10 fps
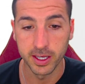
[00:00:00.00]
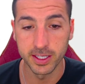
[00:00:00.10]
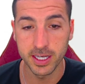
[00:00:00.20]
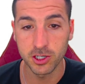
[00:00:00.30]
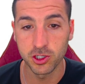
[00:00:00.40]

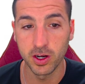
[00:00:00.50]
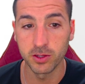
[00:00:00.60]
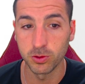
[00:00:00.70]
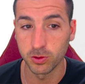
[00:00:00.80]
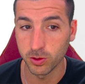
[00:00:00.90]
It is
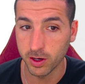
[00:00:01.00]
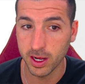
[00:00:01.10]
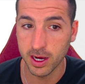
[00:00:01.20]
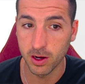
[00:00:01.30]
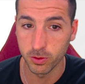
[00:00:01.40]
actually a
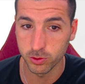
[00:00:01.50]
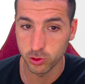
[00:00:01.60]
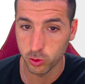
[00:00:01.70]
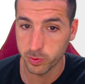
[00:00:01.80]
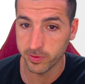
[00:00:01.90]
tutorial on
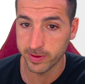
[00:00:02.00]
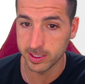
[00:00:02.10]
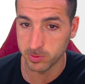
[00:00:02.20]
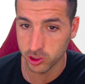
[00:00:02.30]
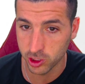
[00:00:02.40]

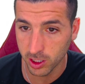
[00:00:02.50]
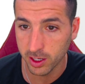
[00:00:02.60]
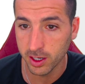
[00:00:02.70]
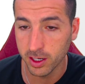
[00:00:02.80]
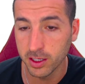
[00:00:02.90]
supervised machine
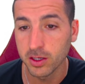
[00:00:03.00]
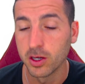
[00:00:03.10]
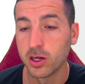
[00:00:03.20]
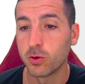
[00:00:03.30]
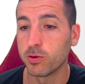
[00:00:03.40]

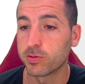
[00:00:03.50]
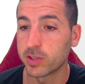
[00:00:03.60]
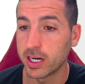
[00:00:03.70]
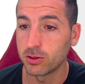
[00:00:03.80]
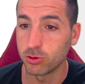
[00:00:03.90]
learning.
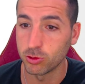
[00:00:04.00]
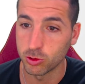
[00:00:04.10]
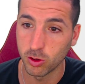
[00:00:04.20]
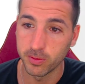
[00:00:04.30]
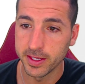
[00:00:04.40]
We've tried to
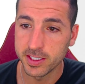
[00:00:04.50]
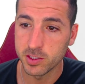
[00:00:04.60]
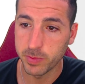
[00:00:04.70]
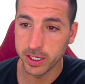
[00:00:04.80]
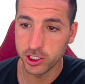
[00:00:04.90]
solve
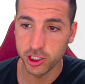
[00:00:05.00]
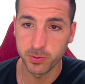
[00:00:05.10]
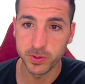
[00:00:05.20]
this spaceship